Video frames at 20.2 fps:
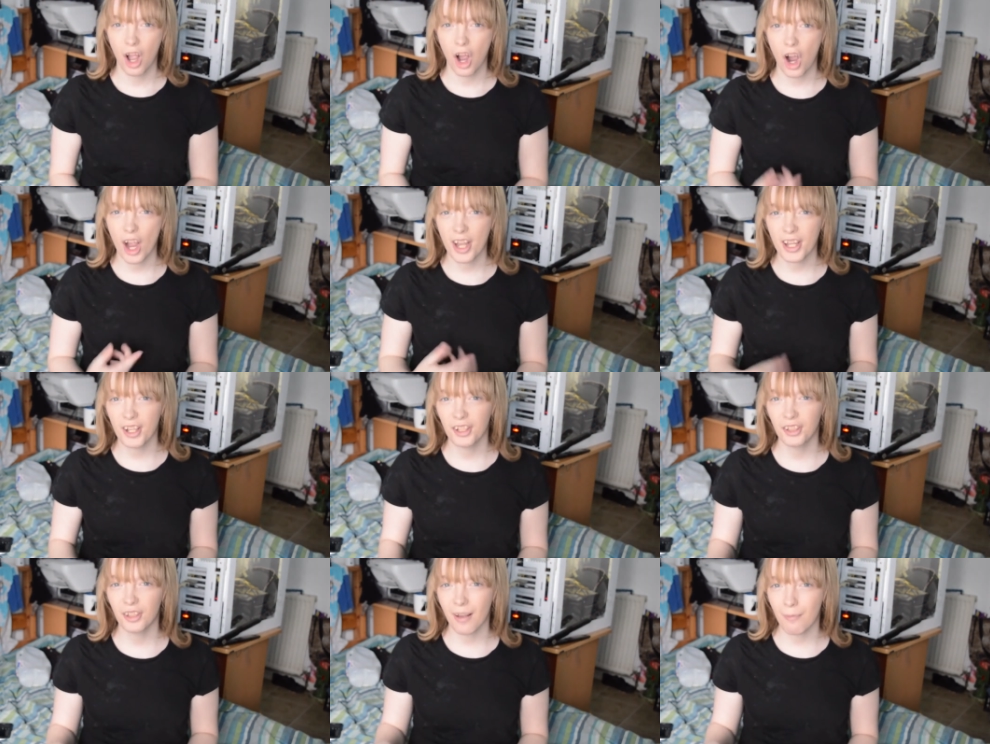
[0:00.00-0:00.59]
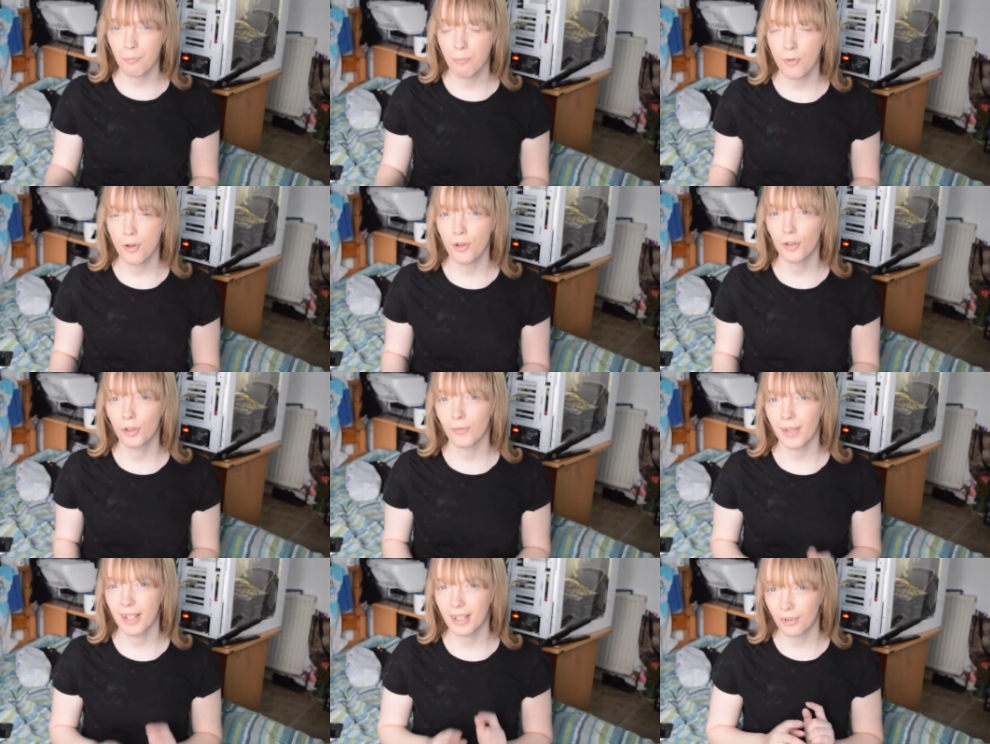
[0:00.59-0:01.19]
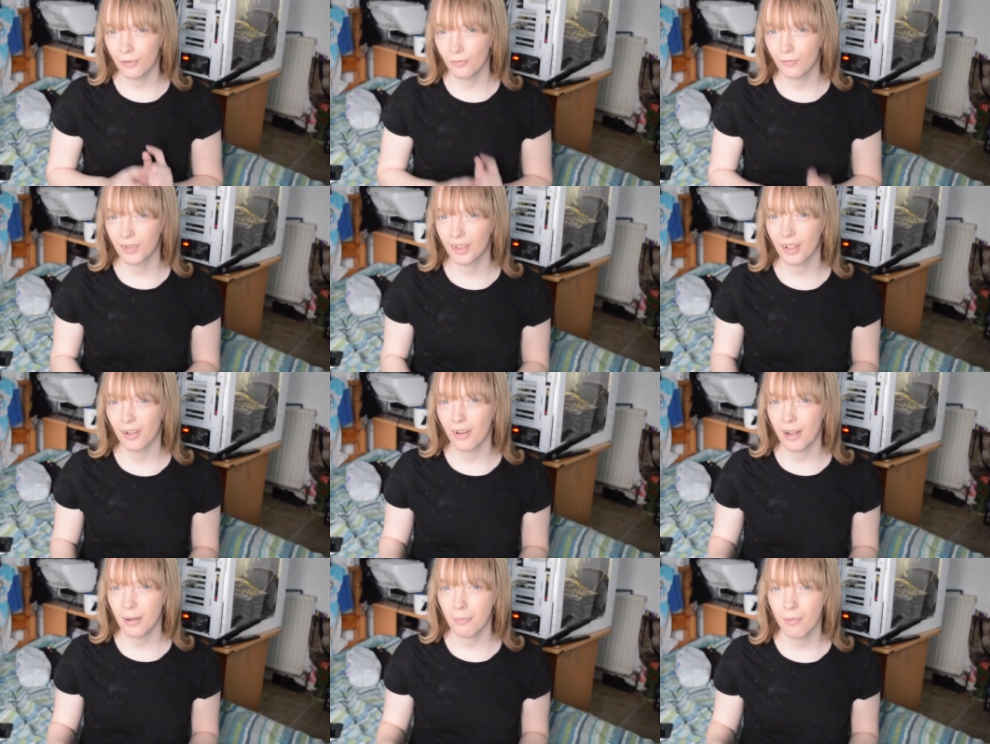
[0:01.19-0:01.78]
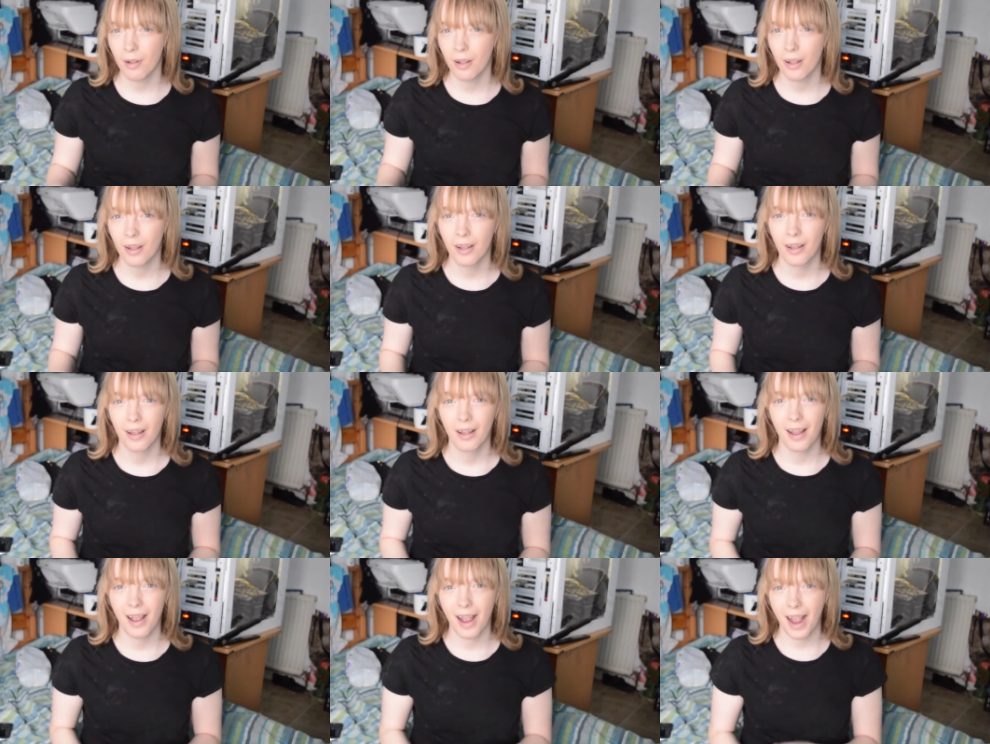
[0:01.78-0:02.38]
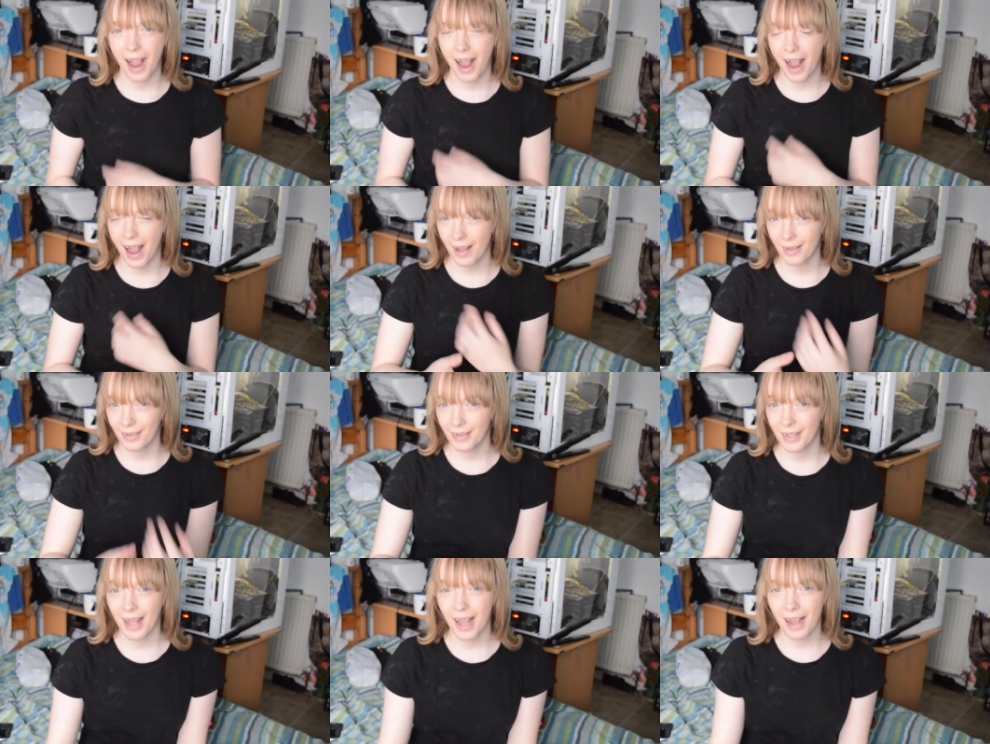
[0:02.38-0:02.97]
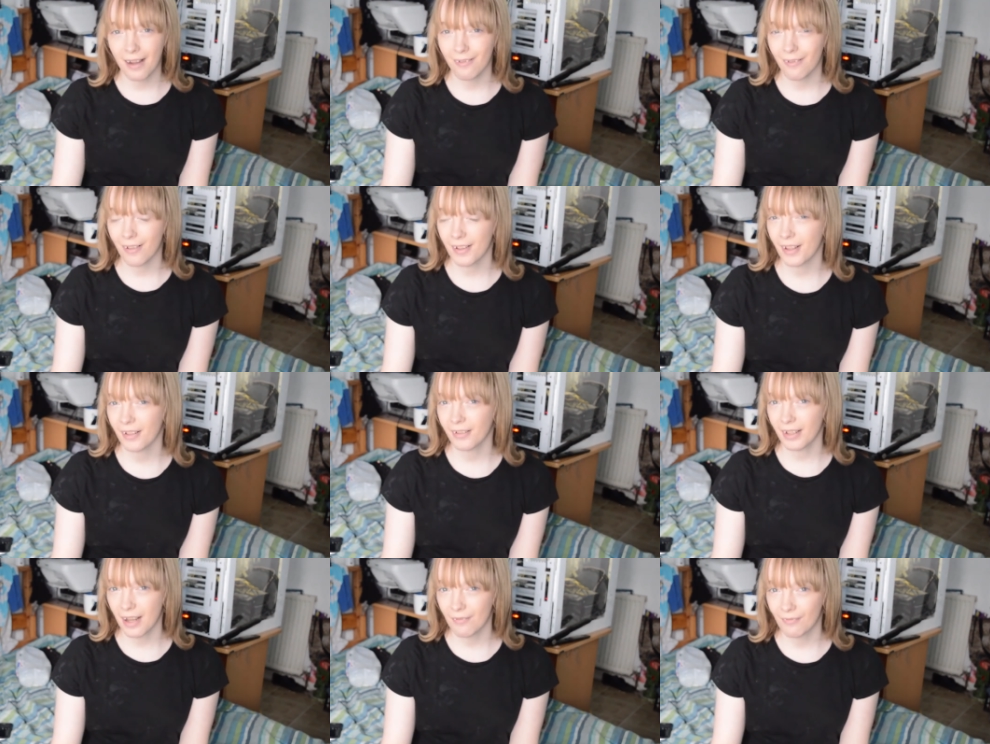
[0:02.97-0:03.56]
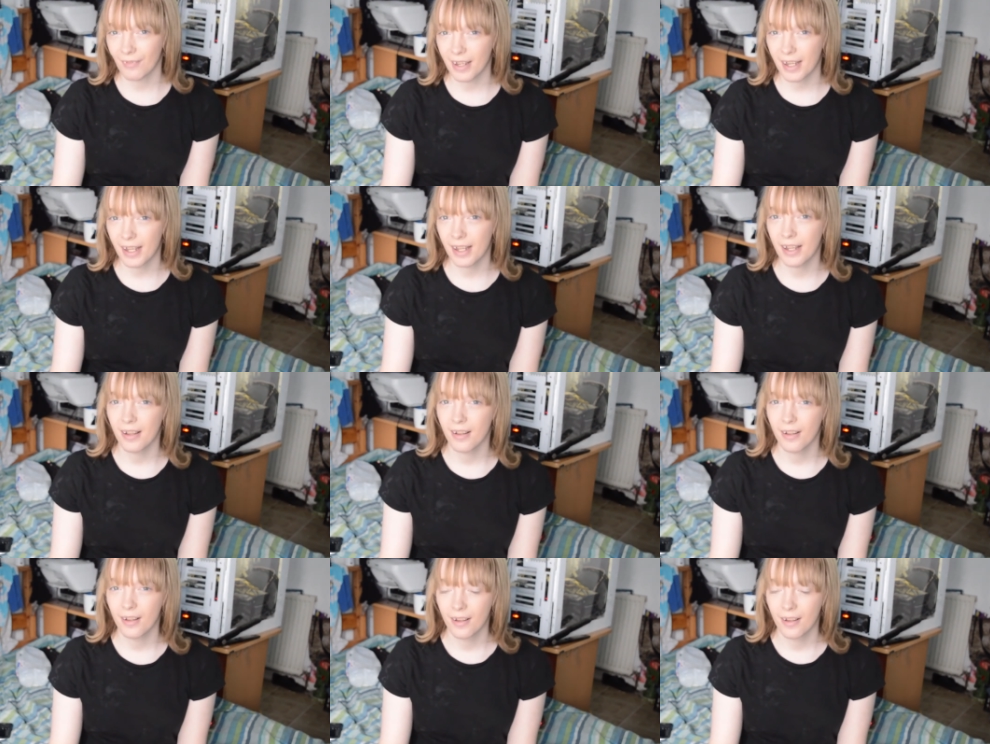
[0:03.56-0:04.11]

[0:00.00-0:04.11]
I used to have mood swings all the time, and now I don't have any.